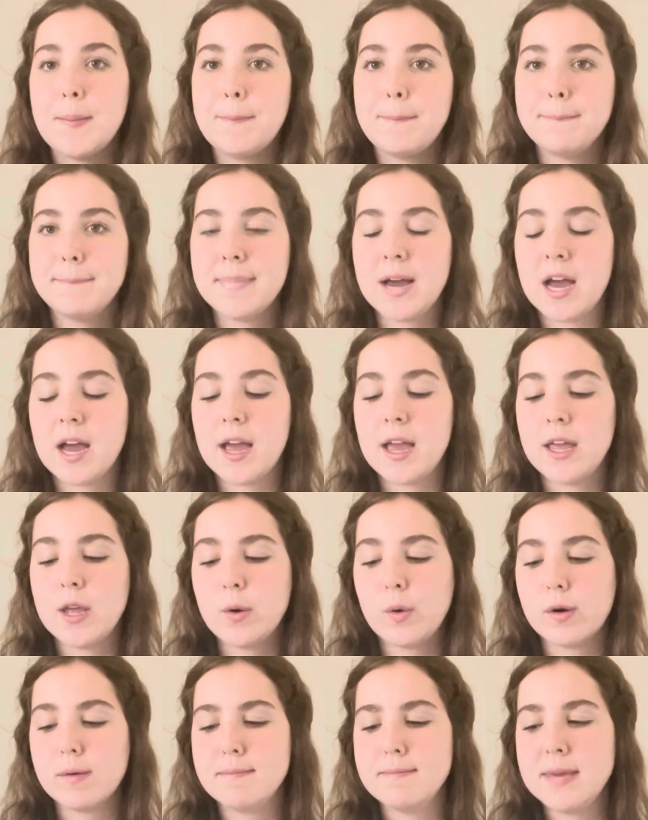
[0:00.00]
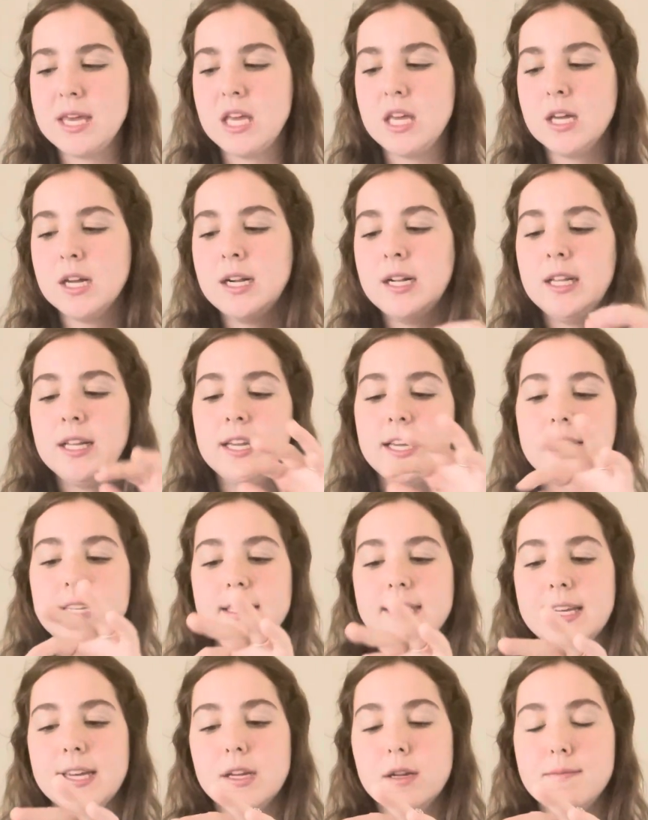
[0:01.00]
my, or me, is
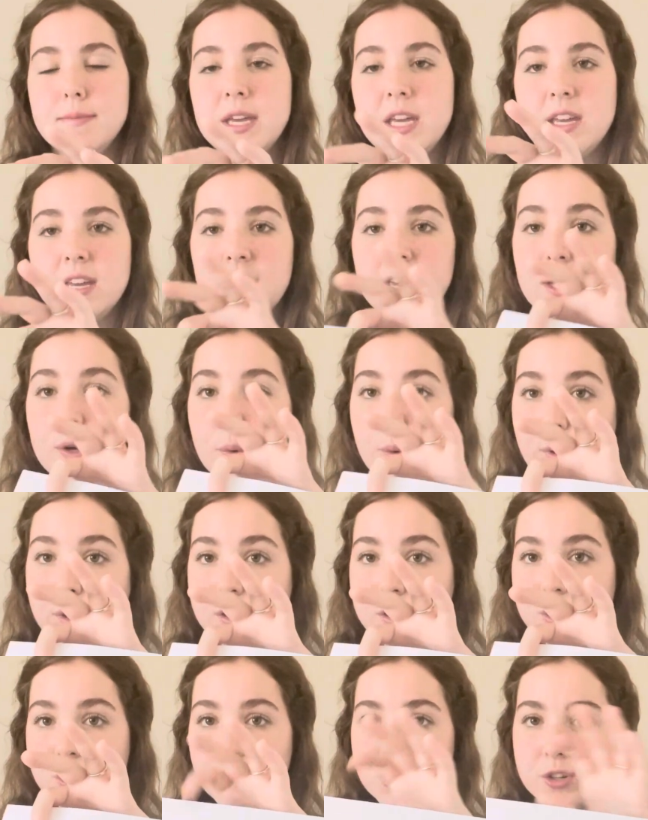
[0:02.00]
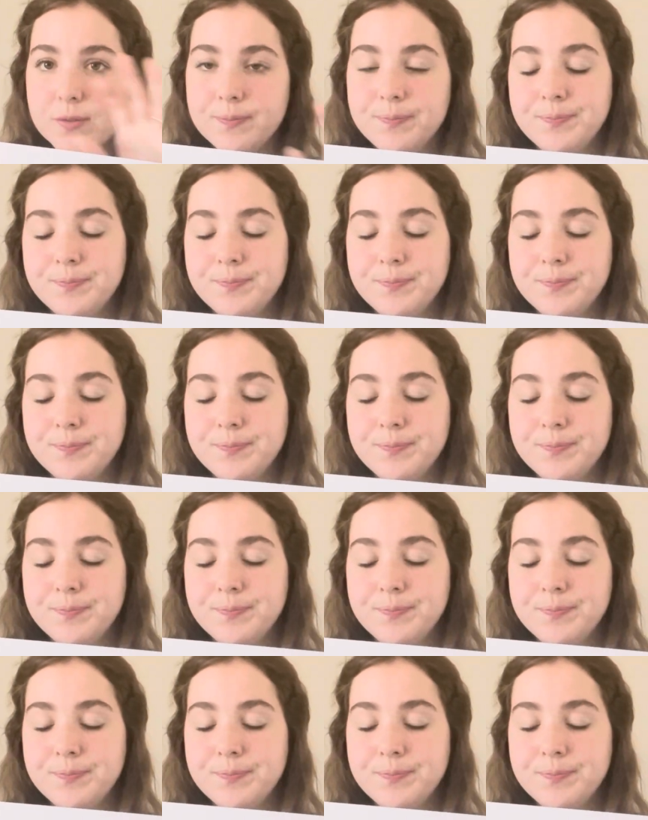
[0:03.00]
gonna be in orange.